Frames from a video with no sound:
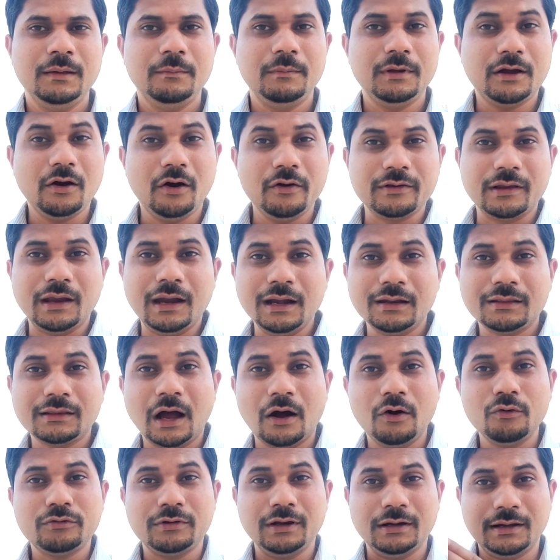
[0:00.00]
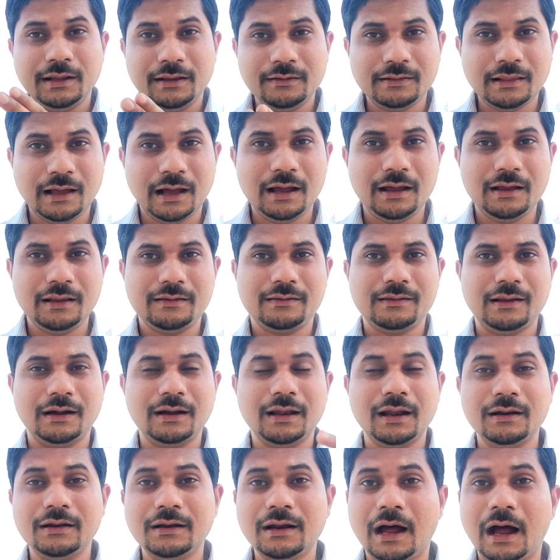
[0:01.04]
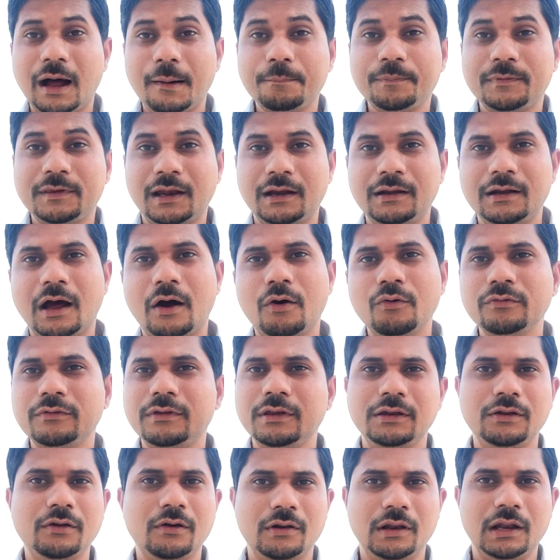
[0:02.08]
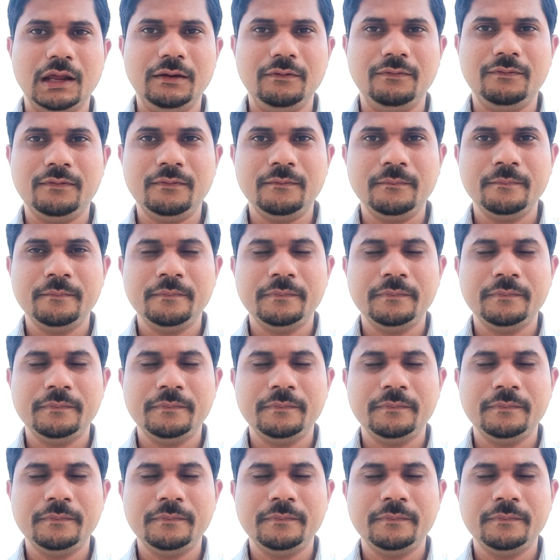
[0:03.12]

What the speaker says: Because 8th house, it is the sudden ups and downs in your life.